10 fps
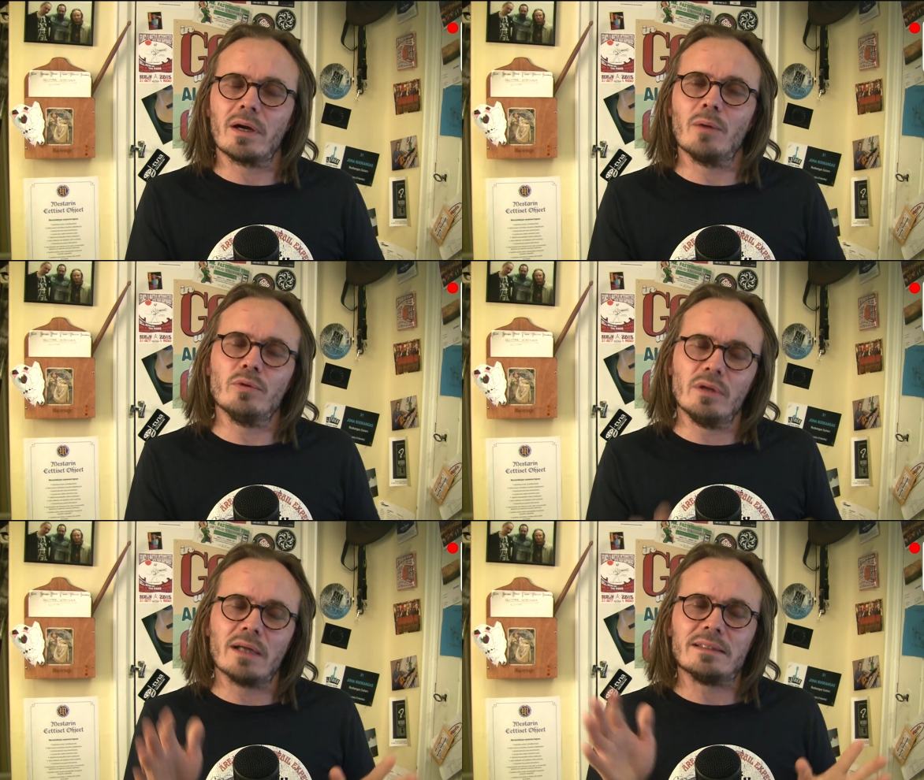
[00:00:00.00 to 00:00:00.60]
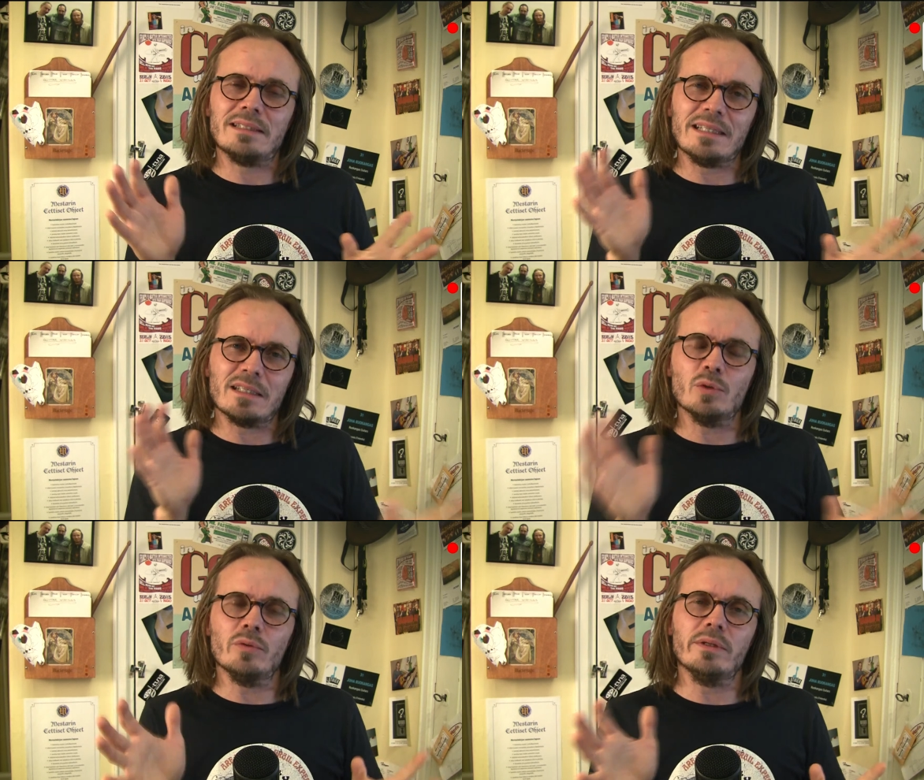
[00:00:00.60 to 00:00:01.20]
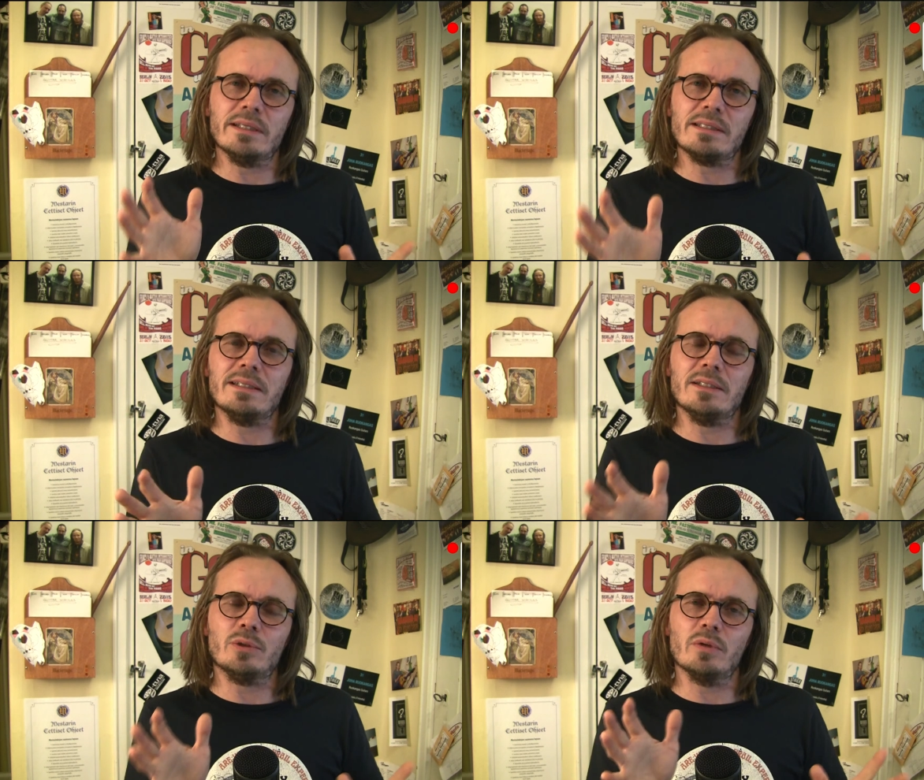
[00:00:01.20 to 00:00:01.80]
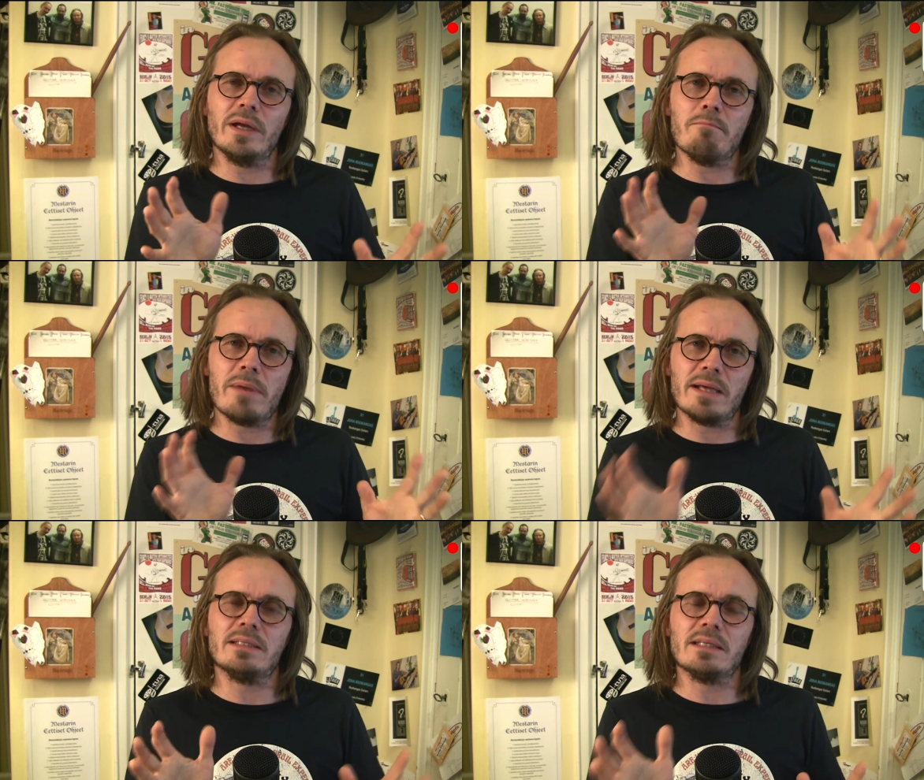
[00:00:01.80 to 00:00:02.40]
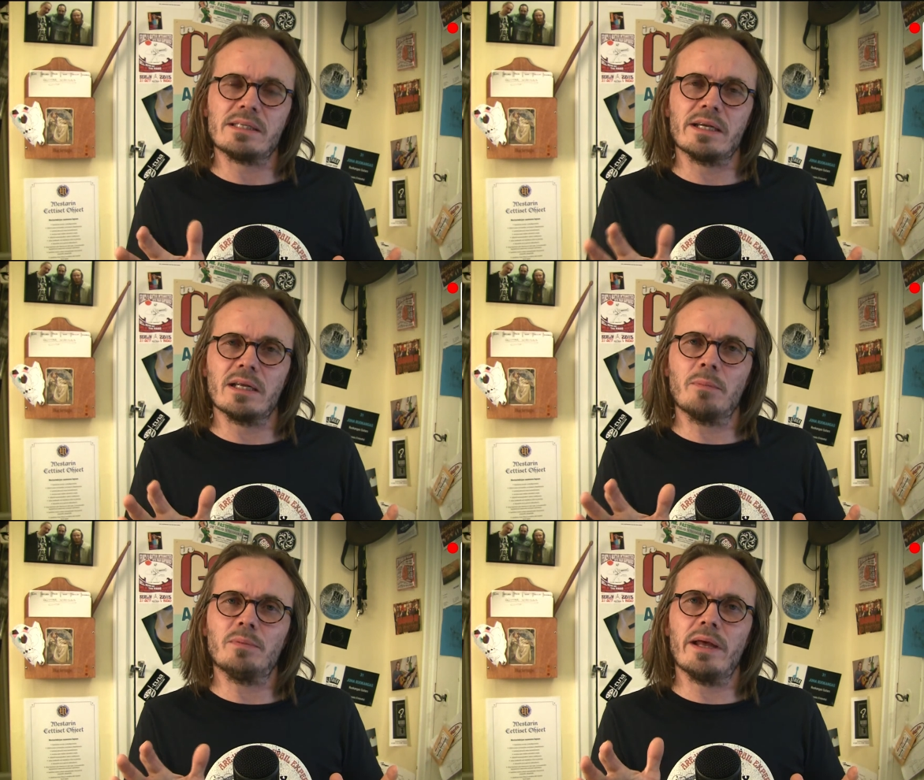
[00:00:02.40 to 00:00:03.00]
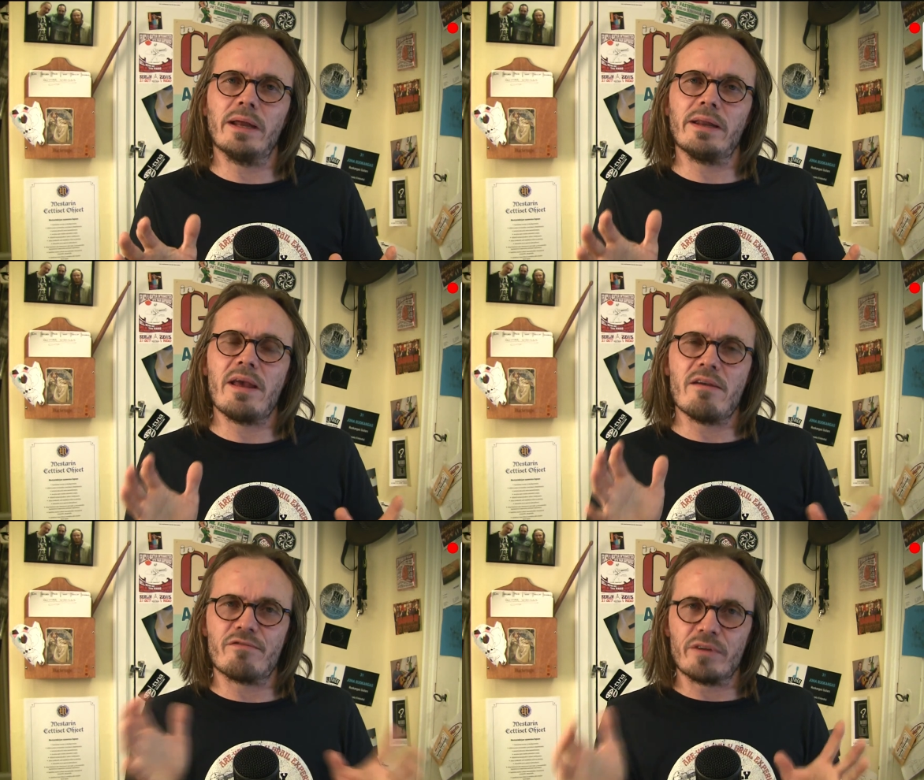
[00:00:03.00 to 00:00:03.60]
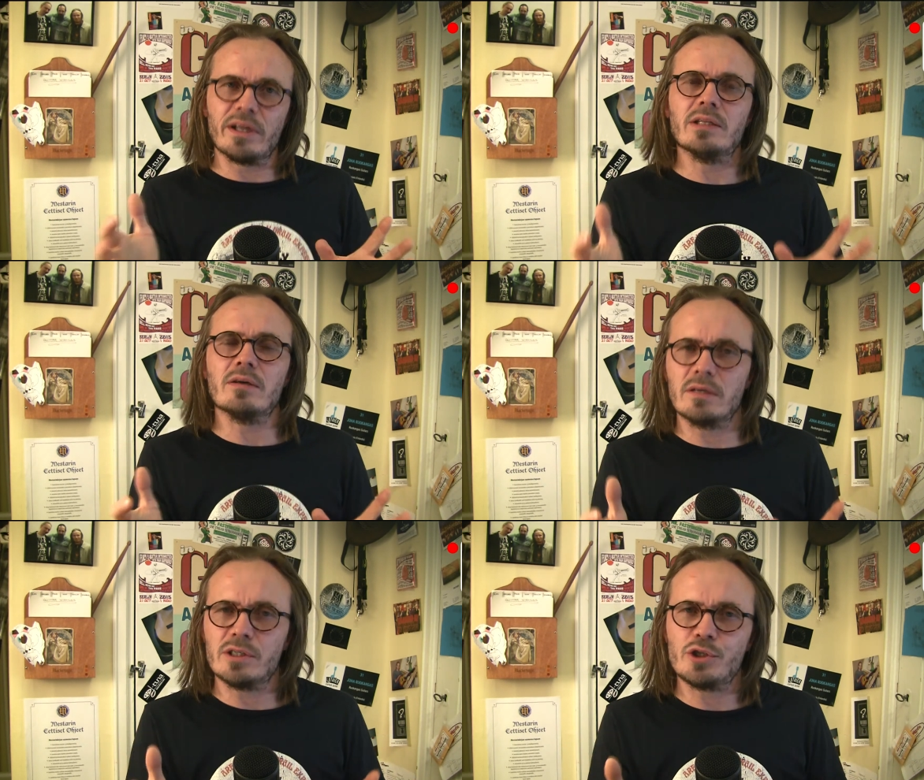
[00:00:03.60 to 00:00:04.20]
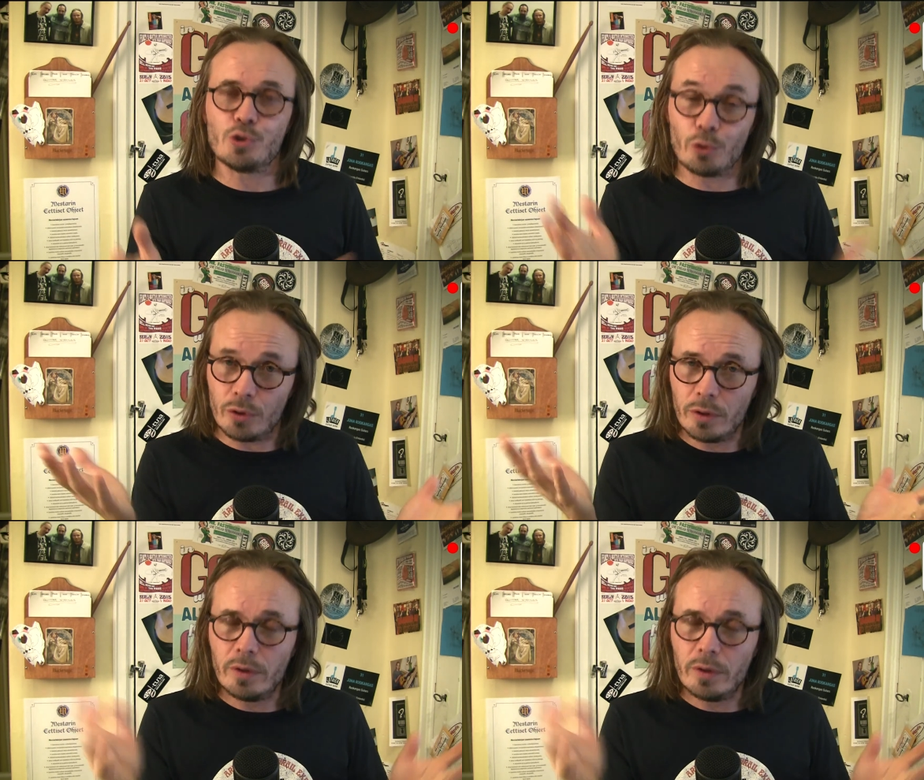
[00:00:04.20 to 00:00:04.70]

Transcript: I would not include these into a basic setup that every guitarist should,